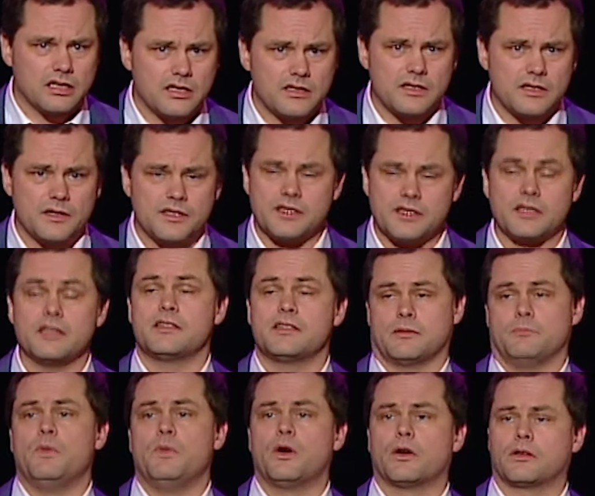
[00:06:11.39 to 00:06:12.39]
it's
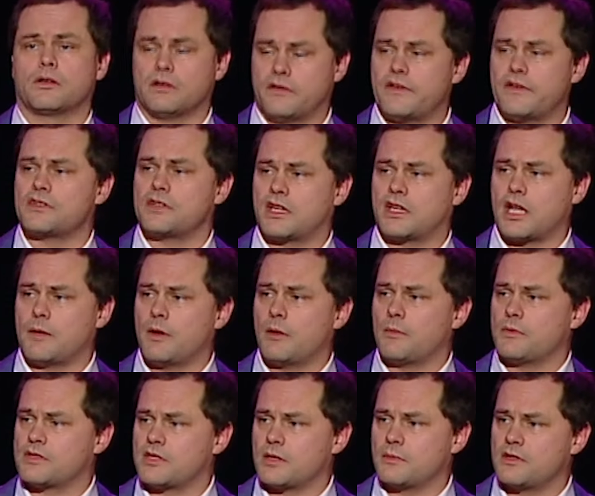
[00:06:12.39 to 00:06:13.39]
a miracle they've actually come up
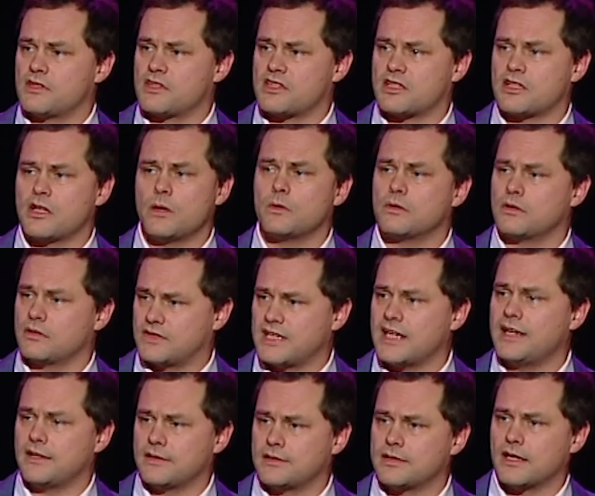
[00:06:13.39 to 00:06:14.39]
with something slower than
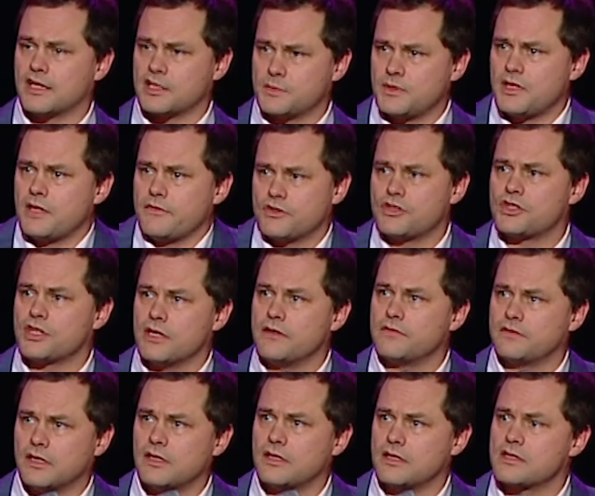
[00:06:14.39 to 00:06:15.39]
teletext. But they've
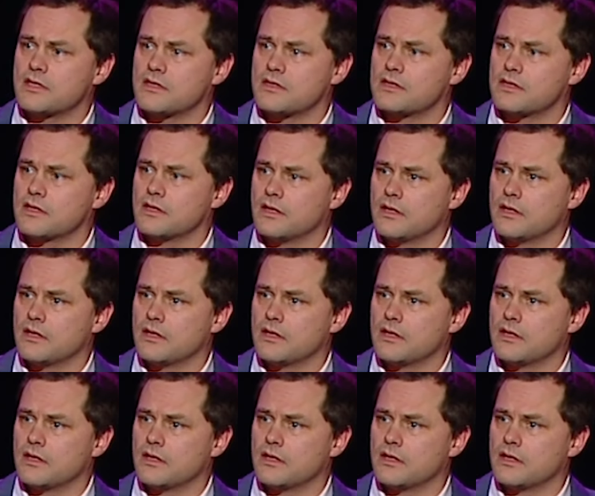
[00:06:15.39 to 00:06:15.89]
achieved it. This is...